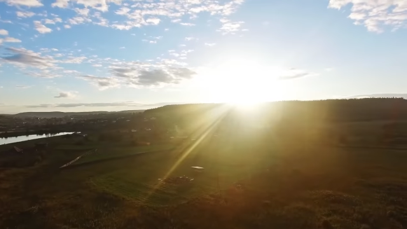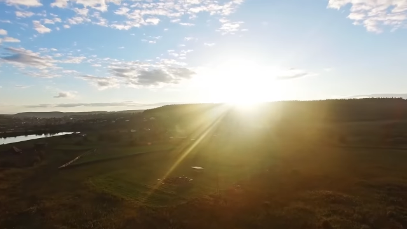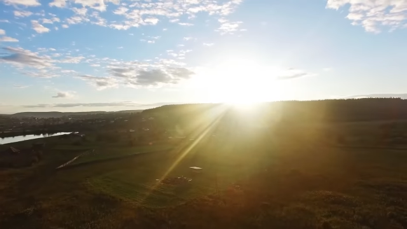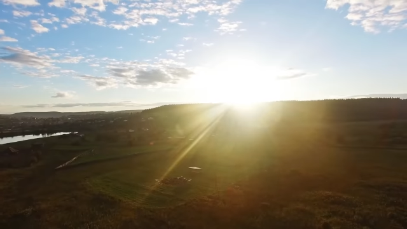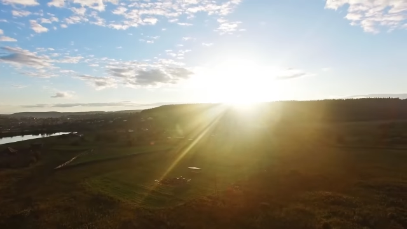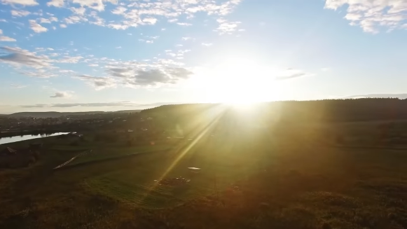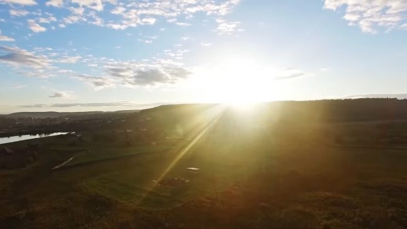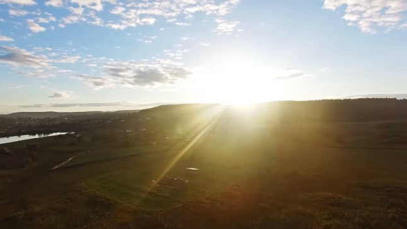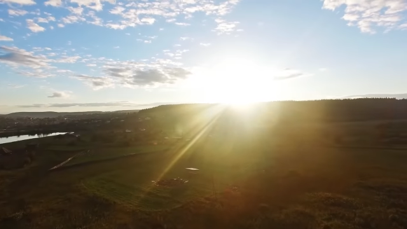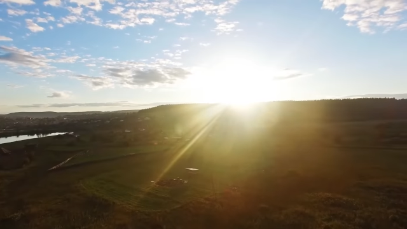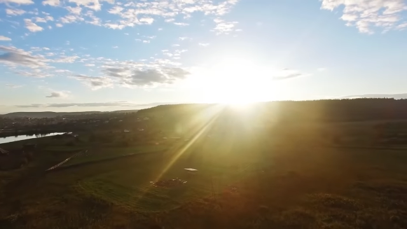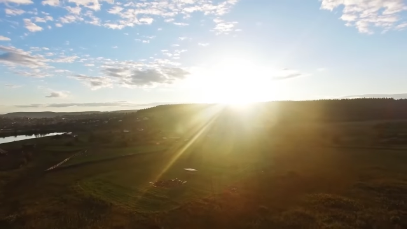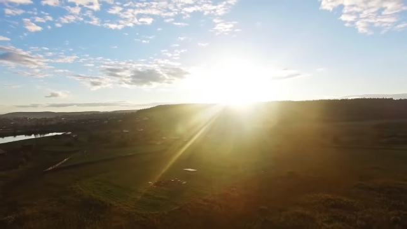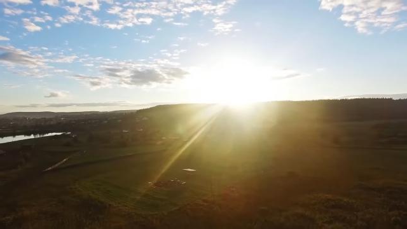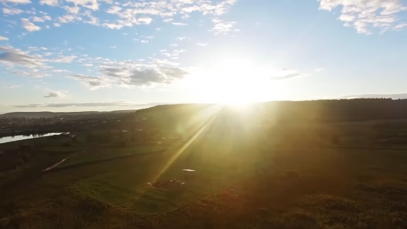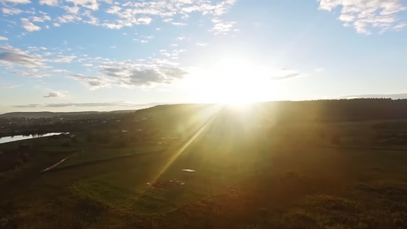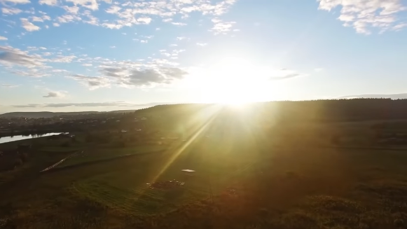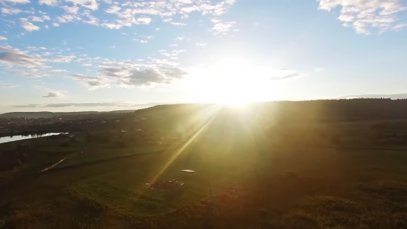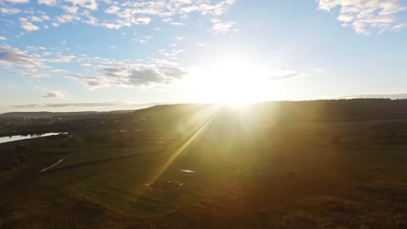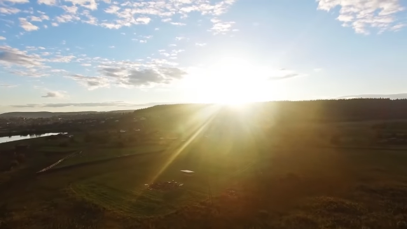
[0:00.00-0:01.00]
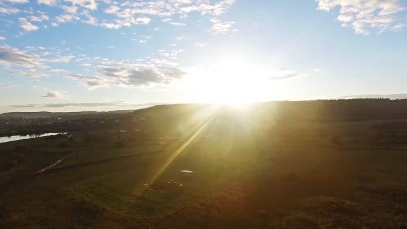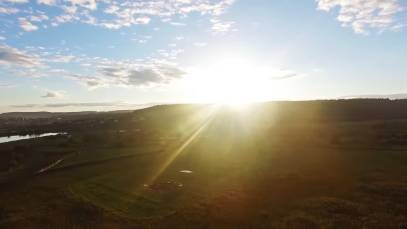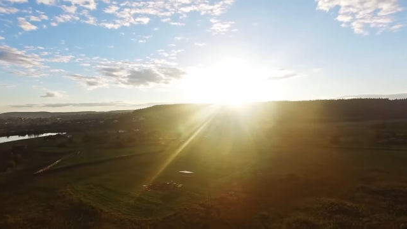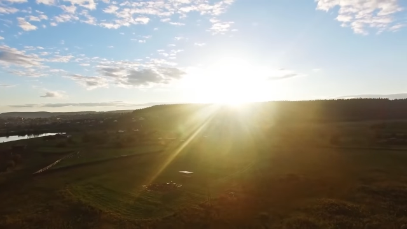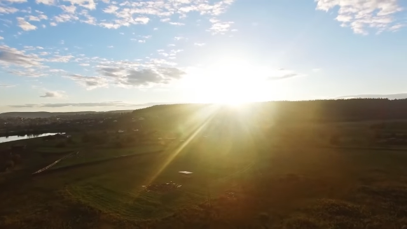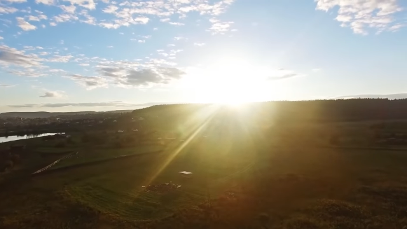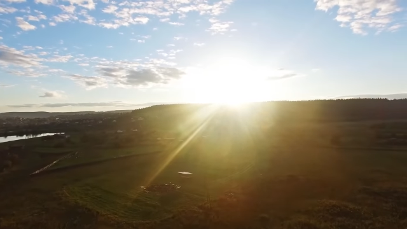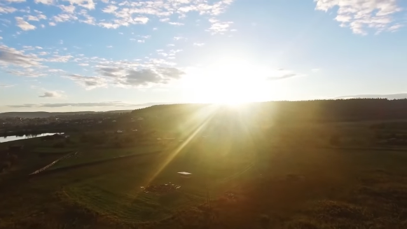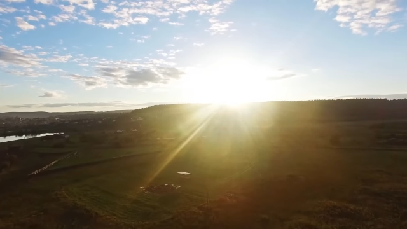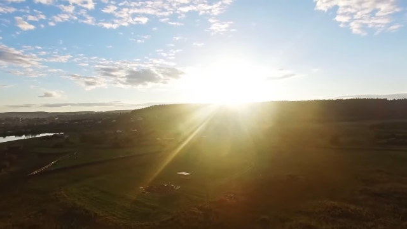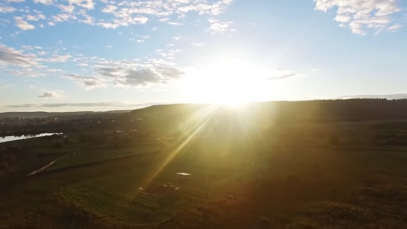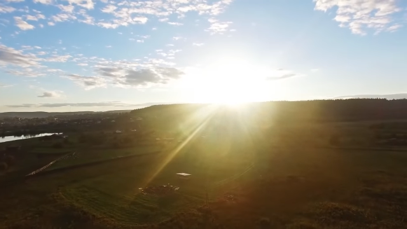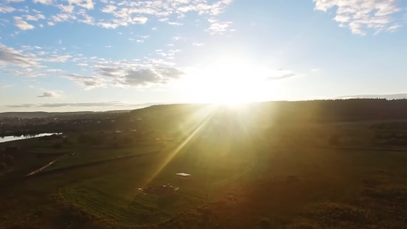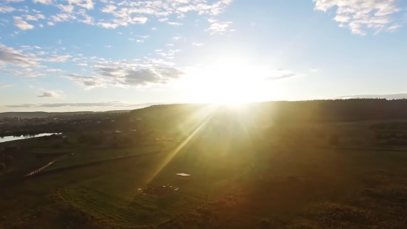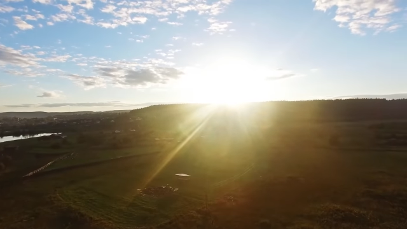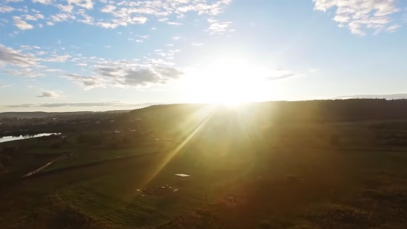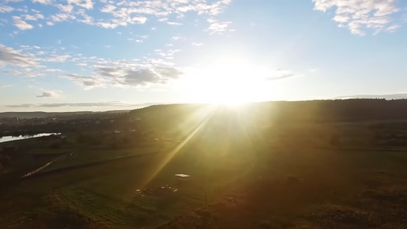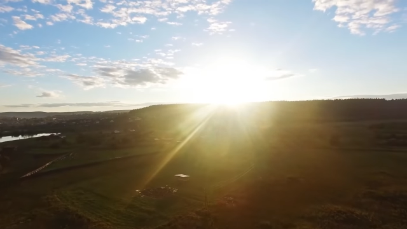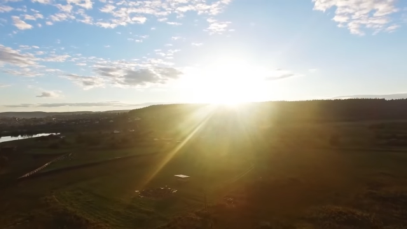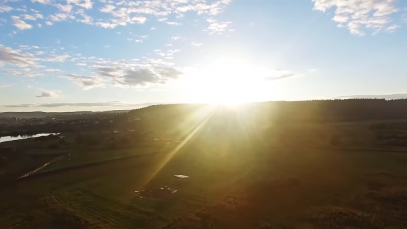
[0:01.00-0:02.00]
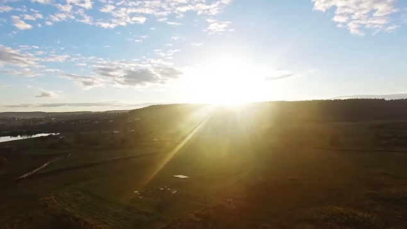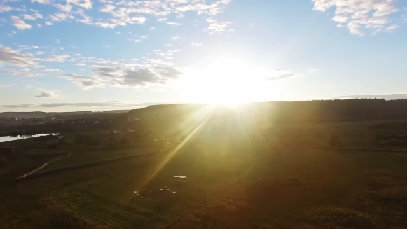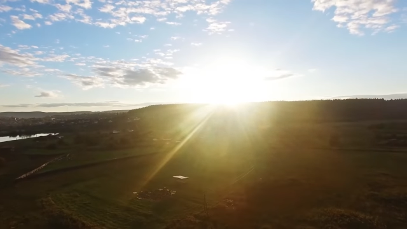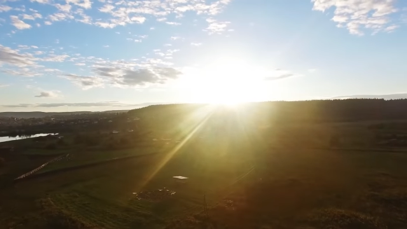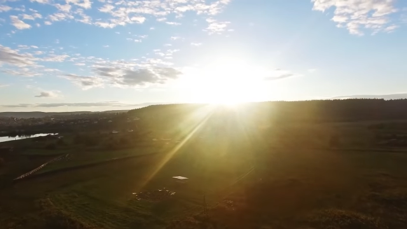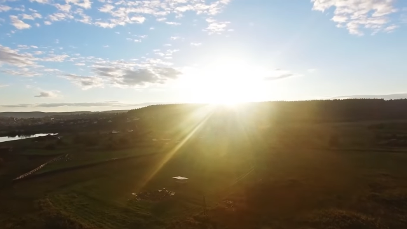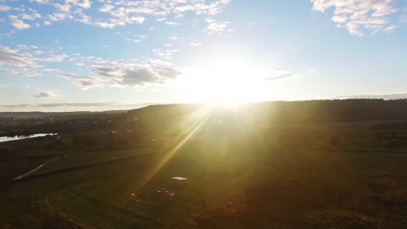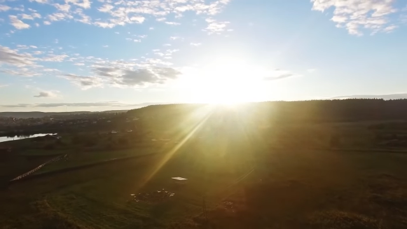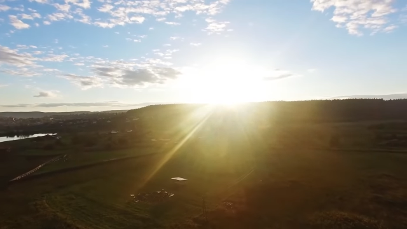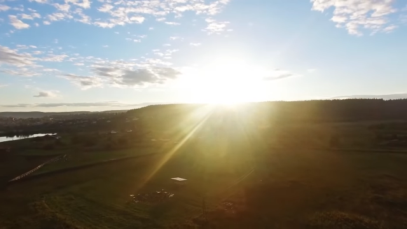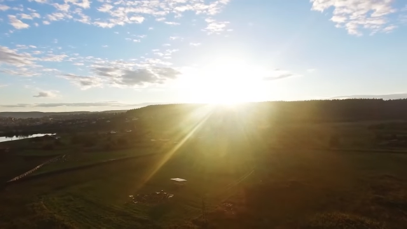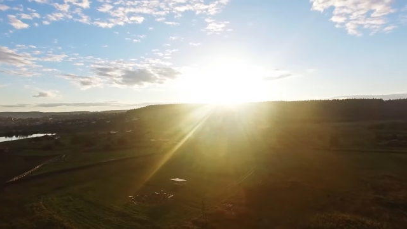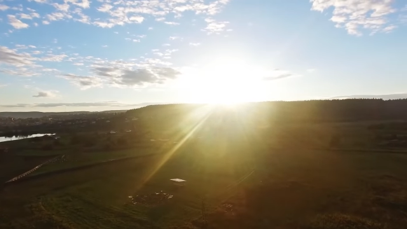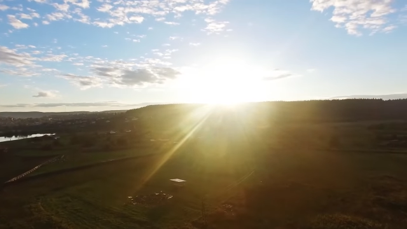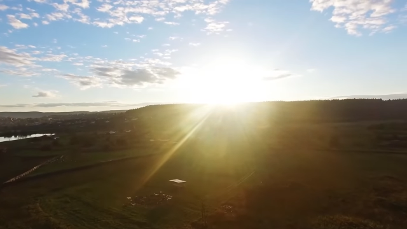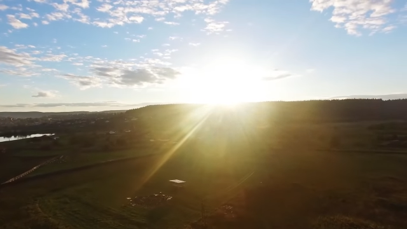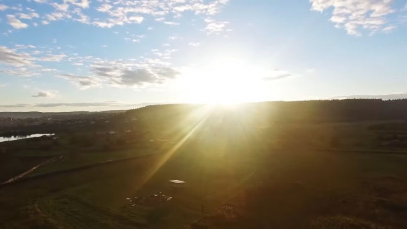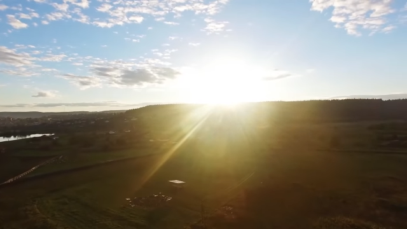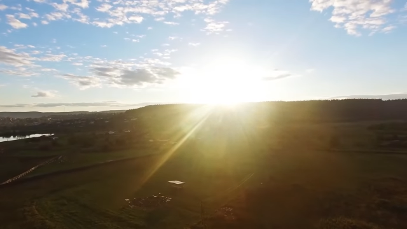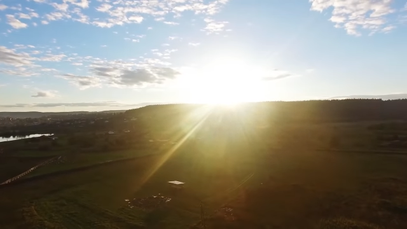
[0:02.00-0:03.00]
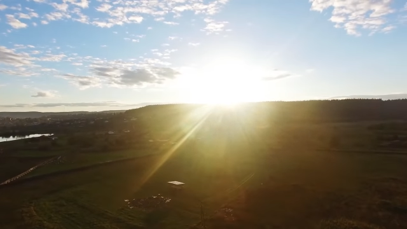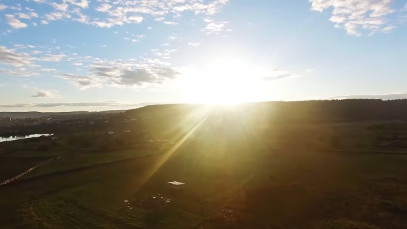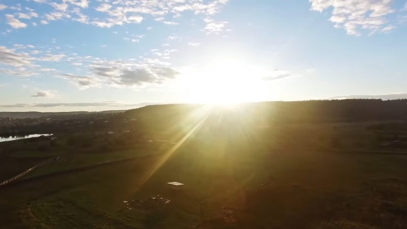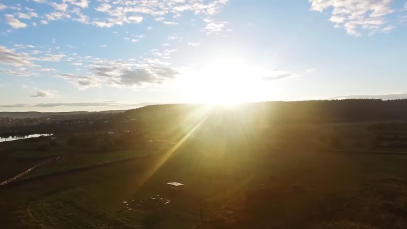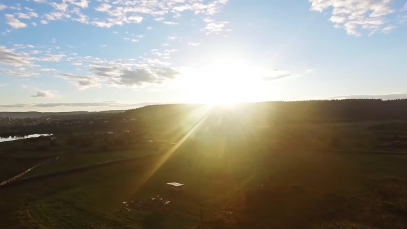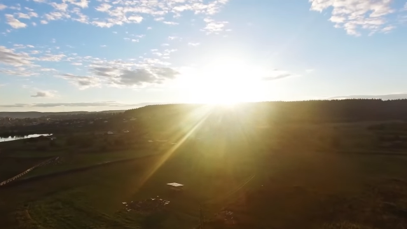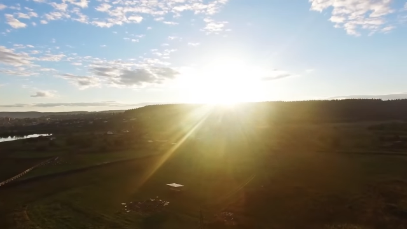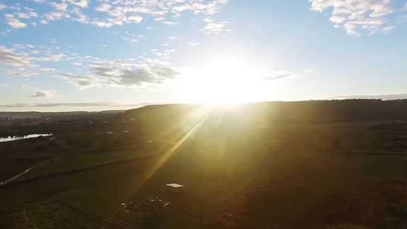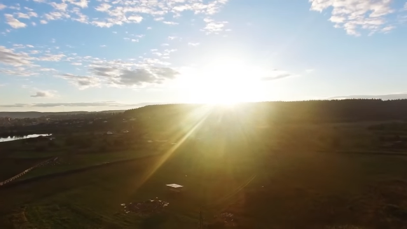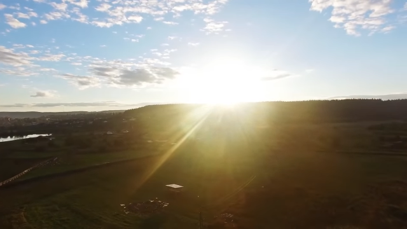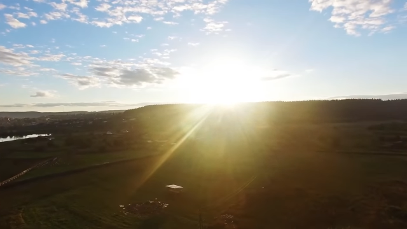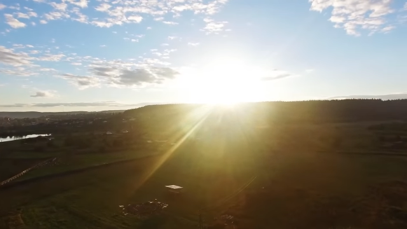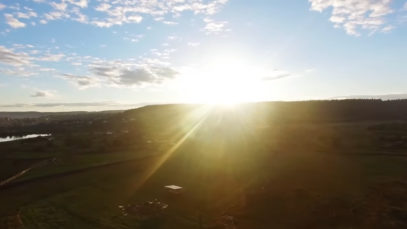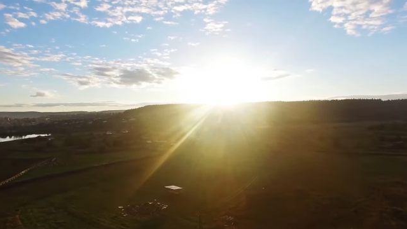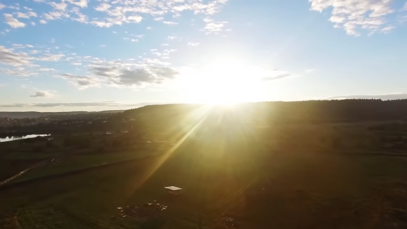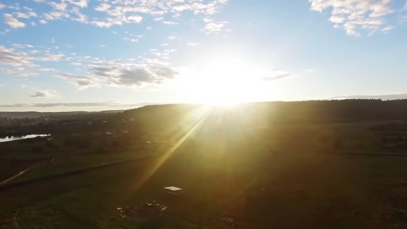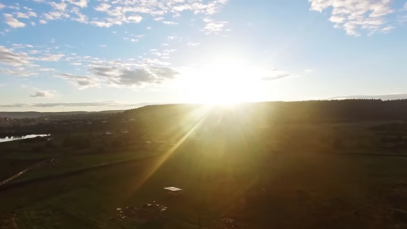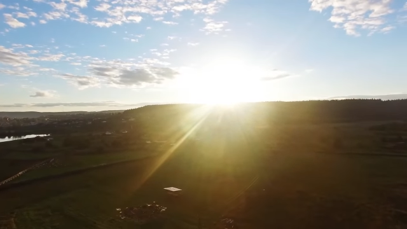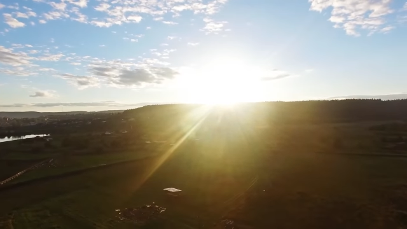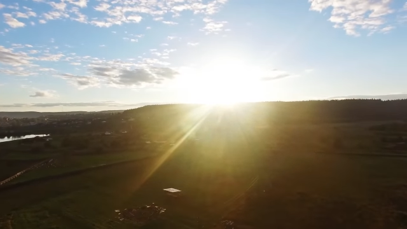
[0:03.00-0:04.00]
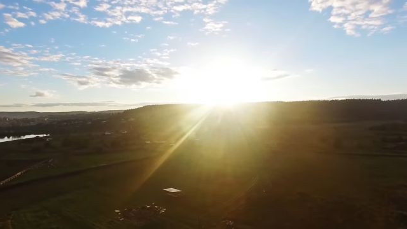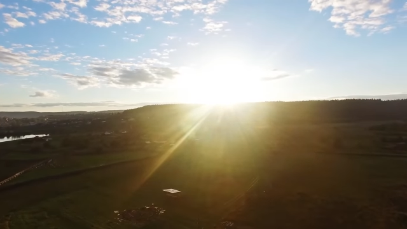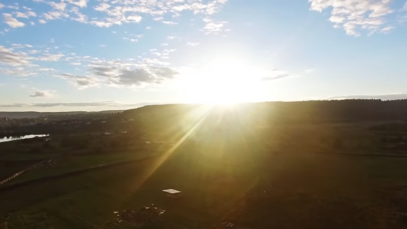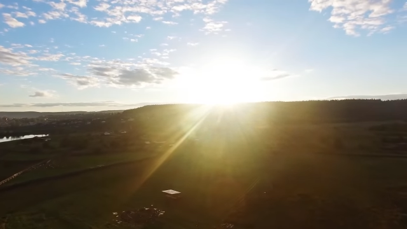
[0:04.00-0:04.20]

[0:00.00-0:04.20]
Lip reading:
(no speaker visible)